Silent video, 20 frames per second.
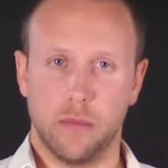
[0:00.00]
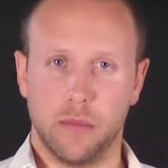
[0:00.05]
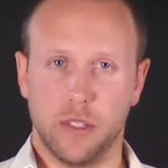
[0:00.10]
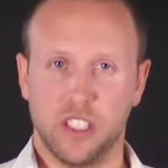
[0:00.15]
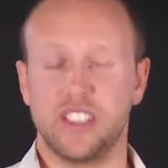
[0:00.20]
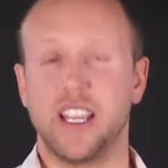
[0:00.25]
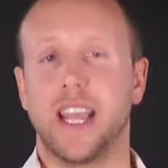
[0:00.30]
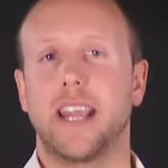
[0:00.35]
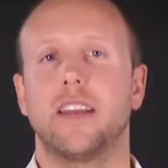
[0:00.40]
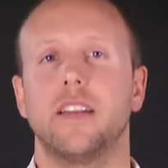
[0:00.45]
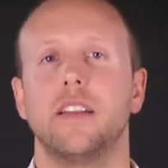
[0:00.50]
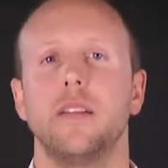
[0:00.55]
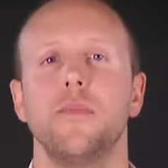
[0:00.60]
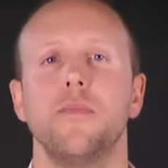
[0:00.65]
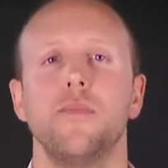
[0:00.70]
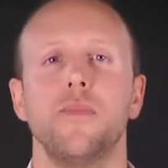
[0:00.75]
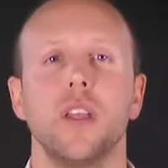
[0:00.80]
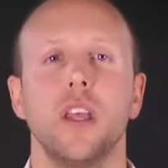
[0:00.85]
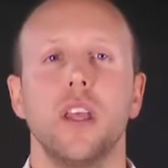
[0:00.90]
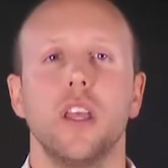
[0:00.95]
Second,
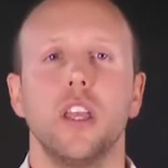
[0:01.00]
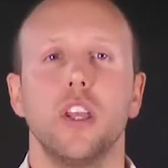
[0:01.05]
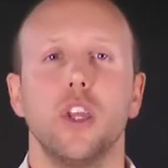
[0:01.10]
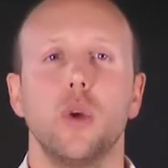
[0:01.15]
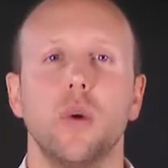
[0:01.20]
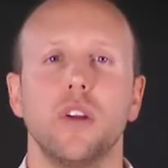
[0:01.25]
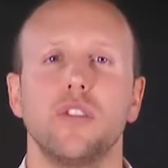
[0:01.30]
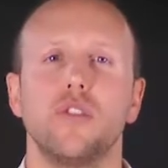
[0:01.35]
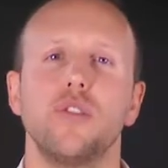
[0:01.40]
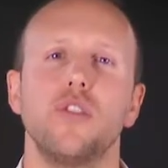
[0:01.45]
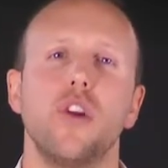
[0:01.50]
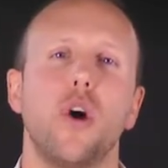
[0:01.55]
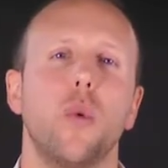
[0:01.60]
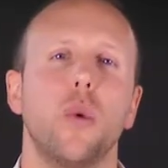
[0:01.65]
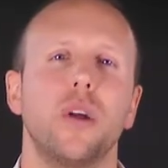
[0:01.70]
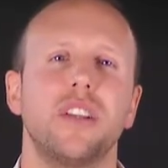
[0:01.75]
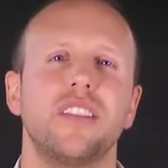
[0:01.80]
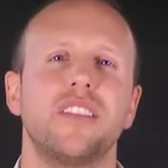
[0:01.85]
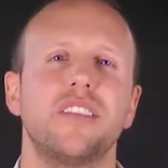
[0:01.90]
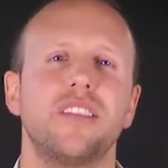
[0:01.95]
you want to know
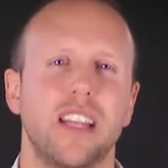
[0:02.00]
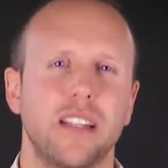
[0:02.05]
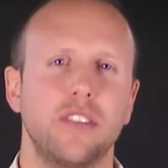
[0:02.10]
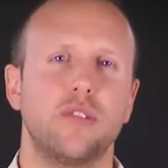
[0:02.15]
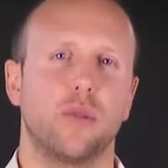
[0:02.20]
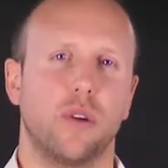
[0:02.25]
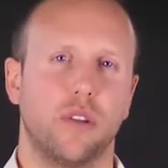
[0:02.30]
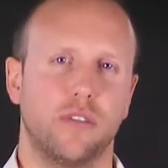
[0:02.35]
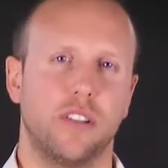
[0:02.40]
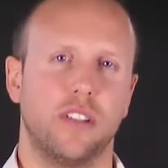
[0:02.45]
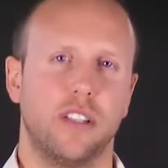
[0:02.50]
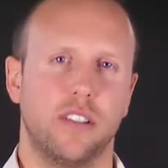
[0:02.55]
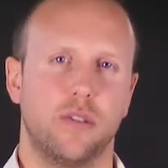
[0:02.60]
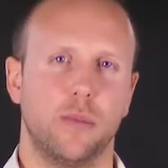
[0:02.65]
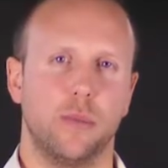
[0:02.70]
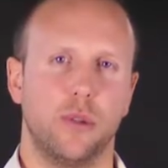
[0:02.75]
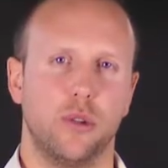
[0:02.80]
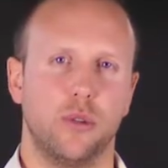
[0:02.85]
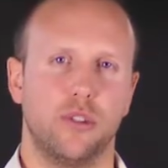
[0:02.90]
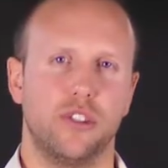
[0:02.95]
what the center of the
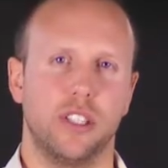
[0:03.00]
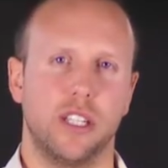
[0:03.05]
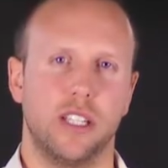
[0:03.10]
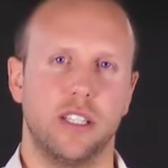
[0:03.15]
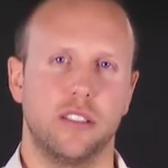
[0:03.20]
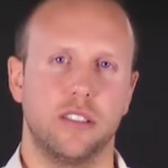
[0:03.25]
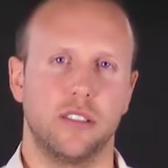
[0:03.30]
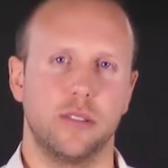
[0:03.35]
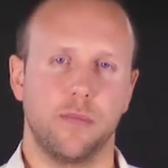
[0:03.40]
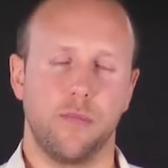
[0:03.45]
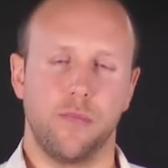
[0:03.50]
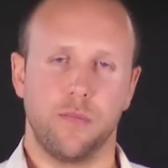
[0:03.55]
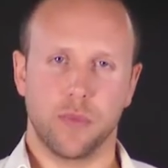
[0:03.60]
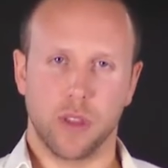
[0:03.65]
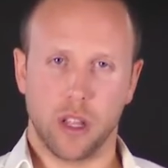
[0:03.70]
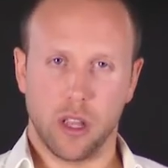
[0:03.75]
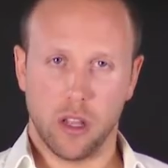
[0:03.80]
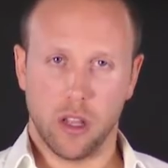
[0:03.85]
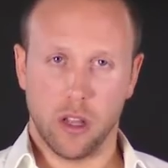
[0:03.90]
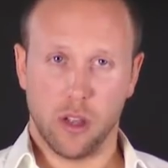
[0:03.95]
distribution is.
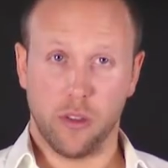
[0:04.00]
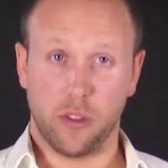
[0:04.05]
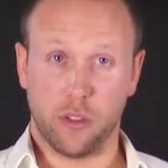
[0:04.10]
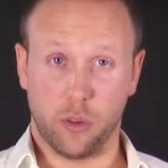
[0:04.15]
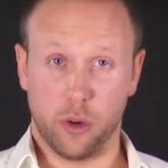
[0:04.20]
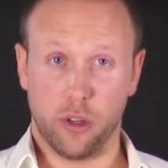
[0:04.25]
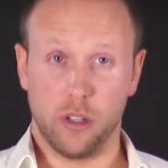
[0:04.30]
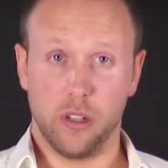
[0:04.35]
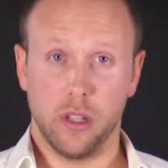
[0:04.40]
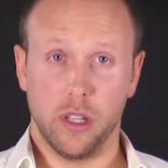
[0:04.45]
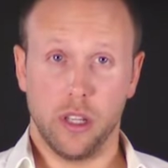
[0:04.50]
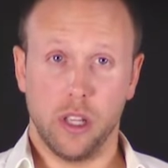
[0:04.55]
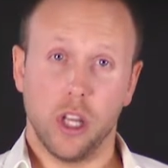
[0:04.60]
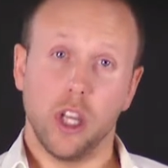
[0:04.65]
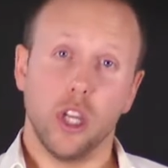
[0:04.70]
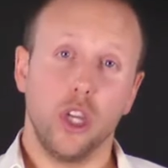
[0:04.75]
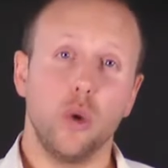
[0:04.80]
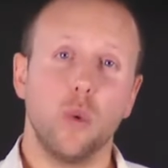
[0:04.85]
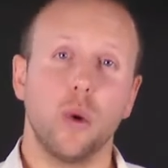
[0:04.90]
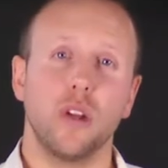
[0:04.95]
Third,
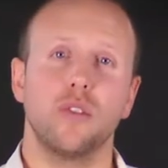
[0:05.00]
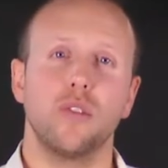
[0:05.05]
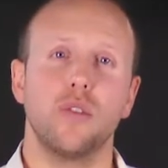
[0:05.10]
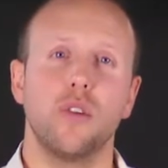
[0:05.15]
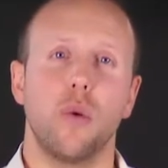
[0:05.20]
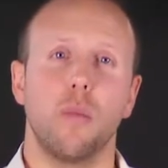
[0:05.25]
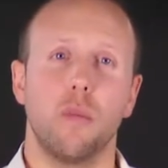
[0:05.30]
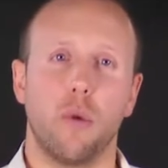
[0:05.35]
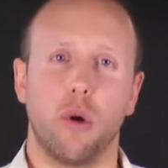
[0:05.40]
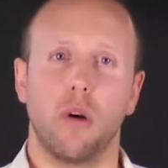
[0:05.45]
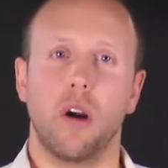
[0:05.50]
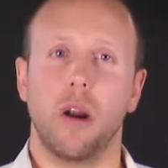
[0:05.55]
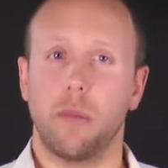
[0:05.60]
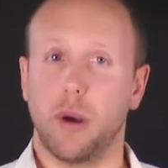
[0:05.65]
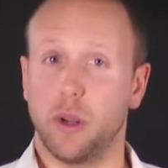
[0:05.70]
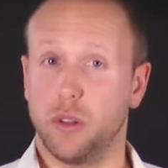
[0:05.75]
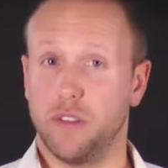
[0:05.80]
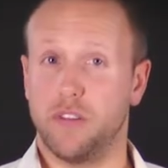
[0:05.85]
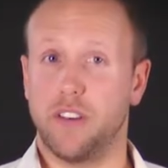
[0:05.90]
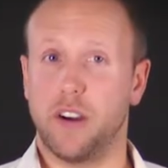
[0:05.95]
you want to know more
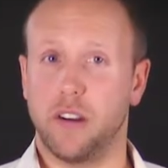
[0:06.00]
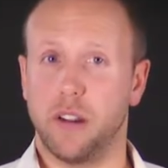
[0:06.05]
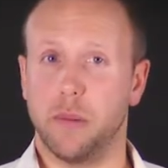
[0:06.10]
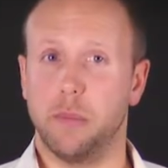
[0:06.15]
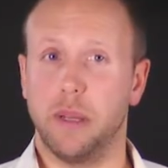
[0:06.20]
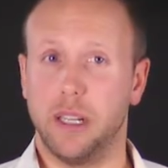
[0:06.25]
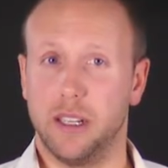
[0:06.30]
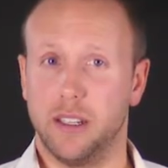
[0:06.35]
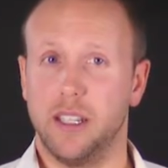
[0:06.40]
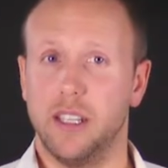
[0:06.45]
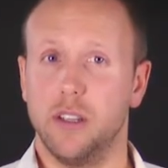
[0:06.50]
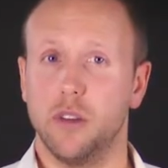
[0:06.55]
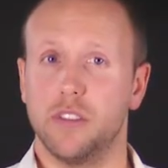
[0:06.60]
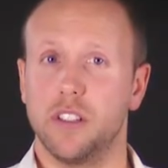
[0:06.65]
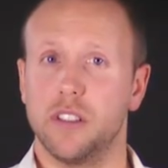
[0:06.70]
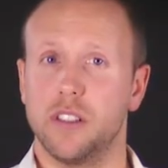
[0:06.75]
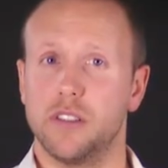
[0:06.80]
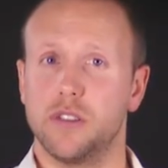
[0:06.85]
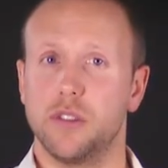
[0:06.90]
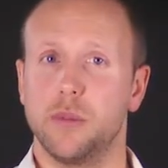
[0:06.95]
about the variability of
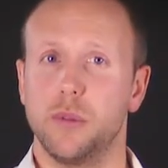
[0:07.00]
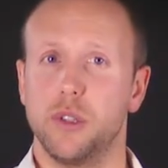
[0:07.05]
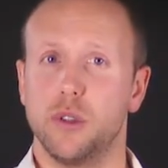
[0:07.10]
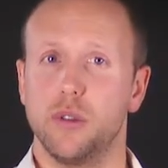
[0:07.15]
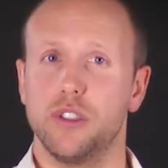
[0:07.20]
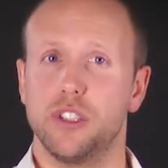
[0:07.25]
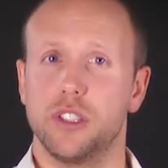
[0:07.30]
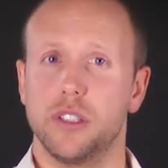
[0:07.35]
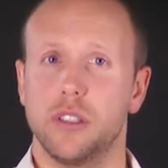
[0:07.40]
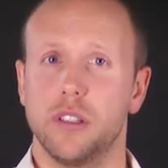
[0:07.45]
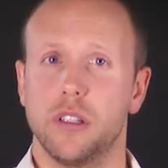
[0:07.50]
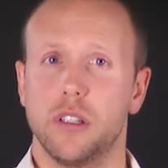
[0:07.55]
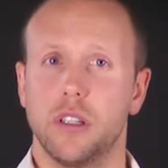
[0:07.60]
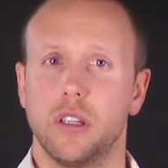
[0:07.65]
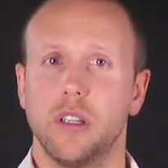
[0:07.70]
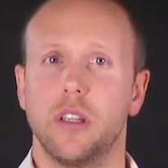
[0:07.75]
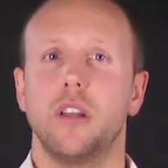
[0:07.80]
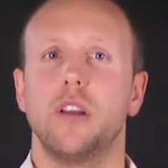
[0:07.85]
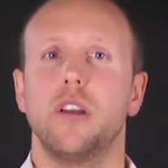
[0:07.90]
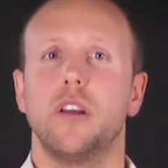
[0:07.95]
the distribution.
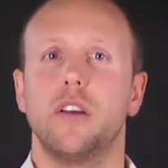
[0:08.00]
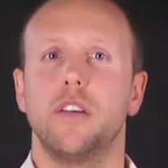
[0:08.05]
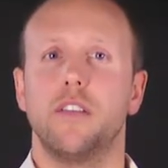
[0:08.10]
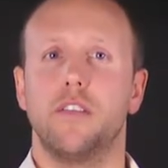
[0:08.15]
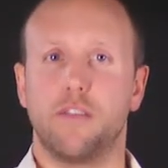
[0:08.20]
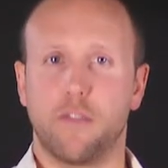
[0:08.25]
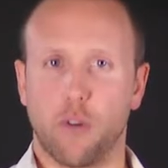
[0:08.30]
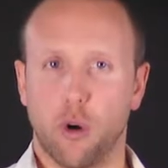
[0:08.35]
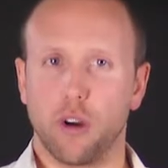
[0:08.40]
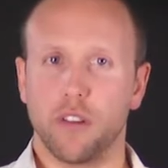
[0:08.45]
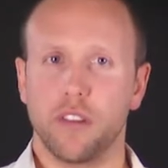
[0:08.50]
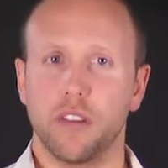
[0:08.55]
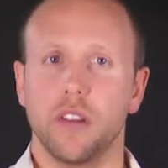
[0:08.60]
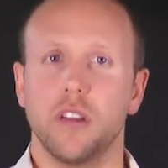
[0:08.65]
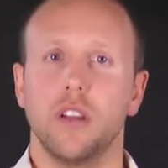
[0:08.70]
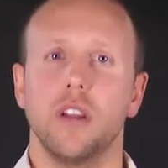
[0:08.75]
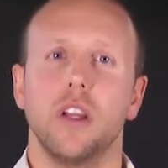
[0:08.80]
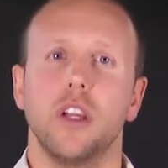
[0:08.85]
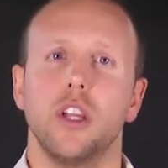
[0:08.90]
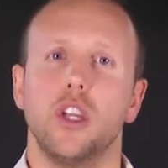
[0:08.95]
Fourth,
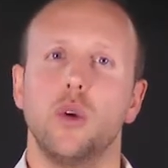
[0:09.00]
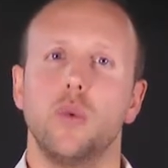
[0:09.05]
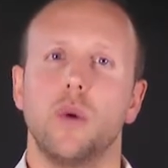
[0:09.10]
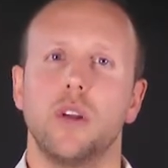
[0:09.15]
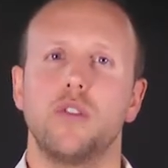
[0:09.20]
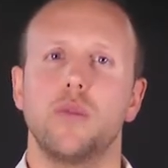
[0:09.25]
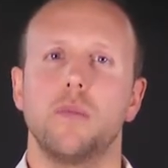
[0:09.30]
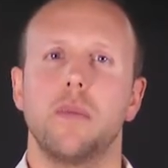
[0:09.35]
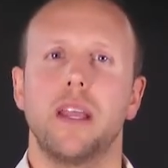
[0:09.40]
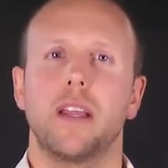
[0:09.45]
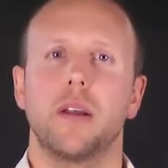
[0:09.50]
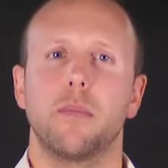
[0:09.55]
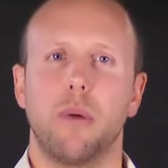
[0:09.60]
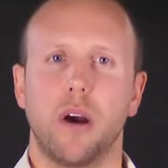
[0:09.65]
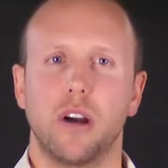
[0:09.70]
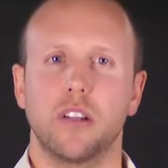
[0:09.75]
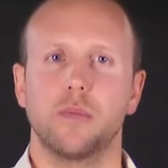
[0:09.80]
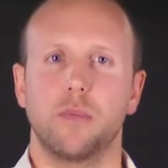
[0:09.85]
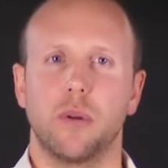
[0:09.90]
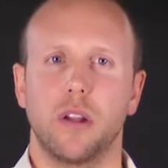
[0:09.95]
you want to make a
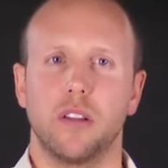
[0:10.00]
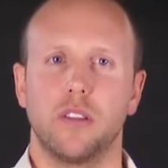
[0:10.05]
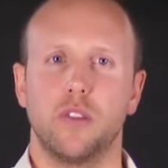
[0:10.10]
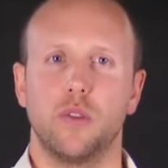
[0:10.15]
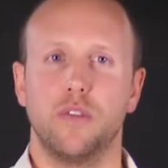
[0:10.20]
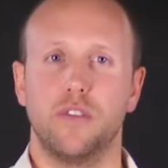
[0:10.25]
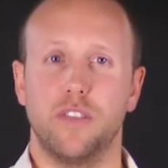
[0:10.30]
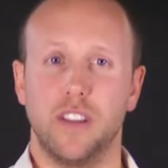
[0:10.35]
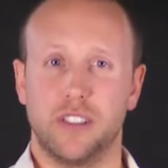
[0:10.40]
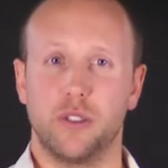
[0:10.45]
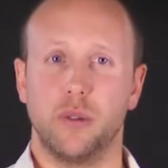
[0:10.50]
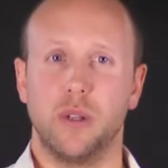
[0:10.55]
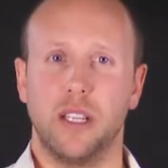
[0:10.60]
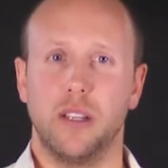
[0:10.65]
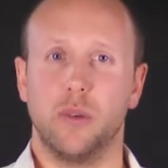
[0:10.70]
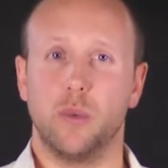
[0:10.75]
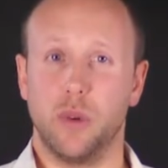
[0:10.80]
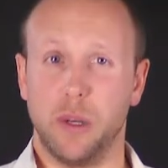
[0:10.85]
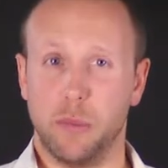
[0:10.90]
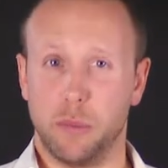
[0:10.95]
box plot to
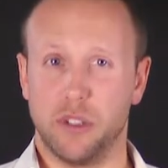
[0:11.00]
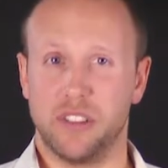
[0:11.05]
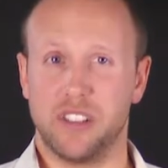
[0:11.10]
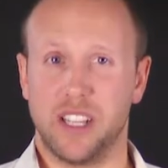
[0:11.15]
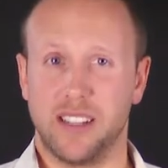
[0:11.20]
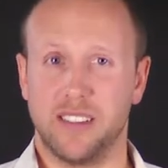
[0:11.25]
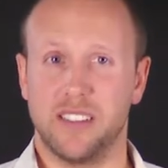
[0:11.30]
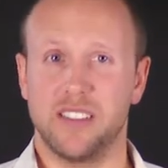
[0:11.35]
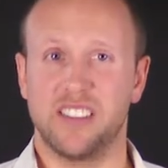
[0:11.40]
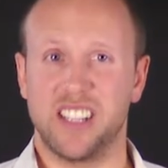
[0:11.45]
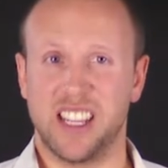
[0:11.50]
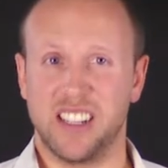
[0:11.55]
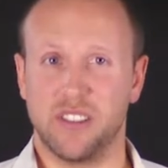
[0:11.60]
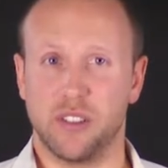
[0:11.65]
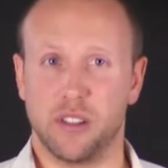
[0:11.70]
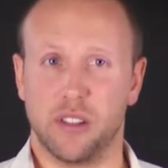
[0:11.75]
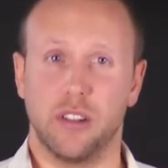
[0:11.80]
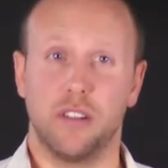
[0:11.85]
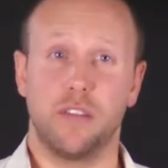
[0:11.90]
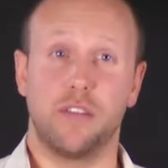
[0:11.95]
visually represent
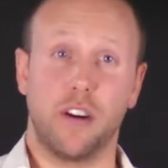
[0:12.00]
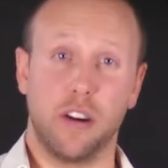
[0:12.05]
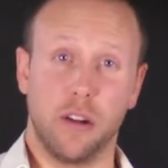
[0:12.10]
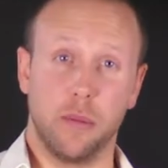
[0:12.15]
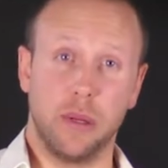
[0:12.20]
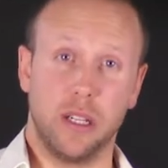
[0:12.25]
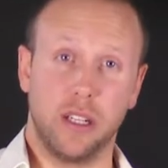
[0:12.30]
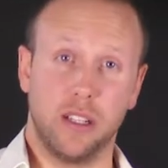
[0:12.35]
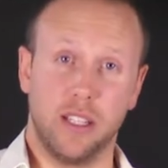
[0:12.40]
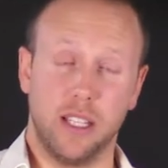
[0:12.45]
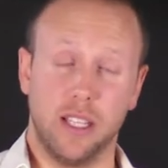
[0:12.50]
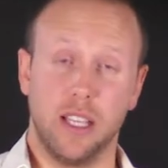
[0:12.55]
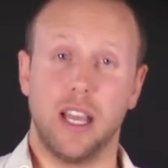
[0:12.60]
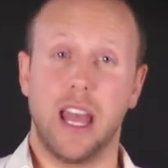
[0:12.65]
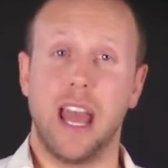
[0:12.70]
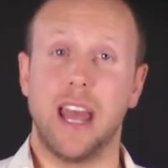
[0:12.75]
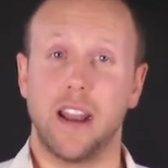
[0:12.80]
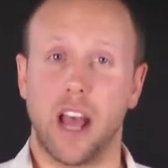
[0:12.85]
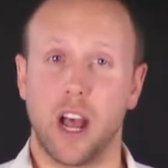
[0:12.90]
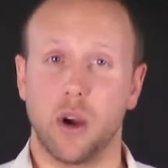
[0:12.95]
center, variability,
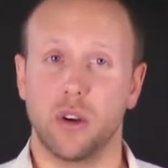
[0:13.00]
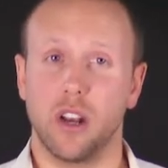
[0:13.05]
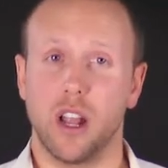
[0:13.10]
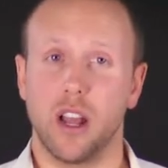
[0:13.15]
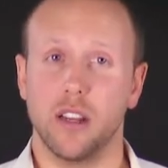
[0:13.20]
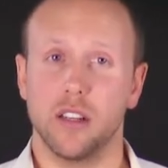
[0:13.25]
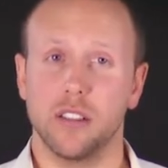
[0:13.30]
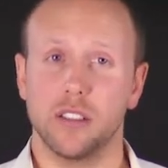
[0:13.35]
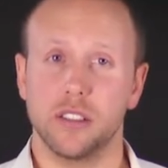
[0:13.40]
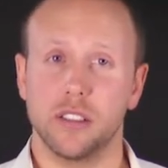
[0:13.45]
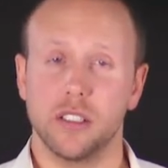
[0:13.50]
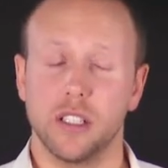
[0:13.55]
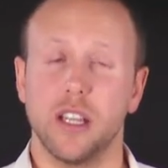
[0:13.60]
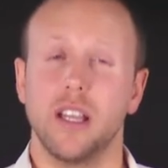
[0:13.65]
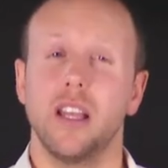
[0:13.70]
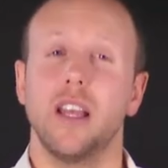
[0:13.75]
and outliers.